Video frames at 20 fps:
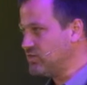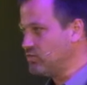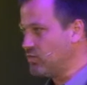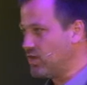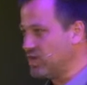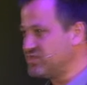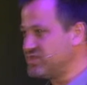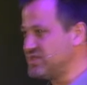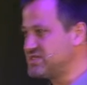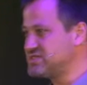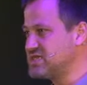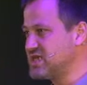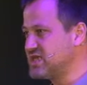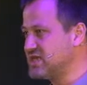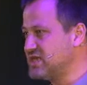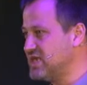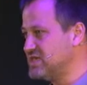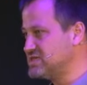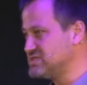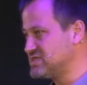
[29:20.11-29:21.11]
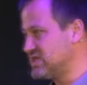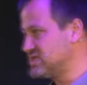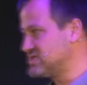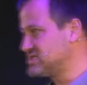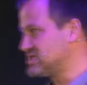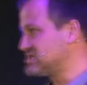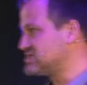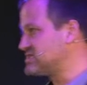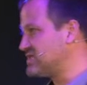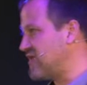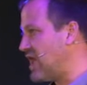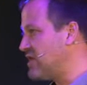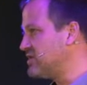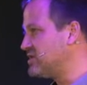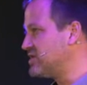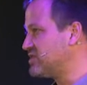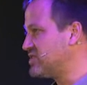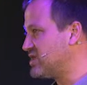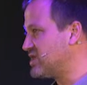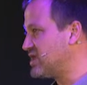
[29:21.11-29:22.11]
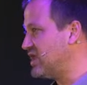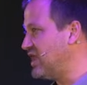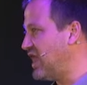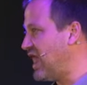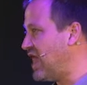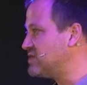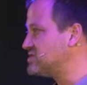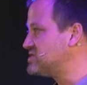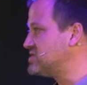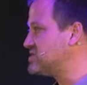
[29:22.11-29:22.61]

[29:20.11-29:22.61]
what this is is the standard that allows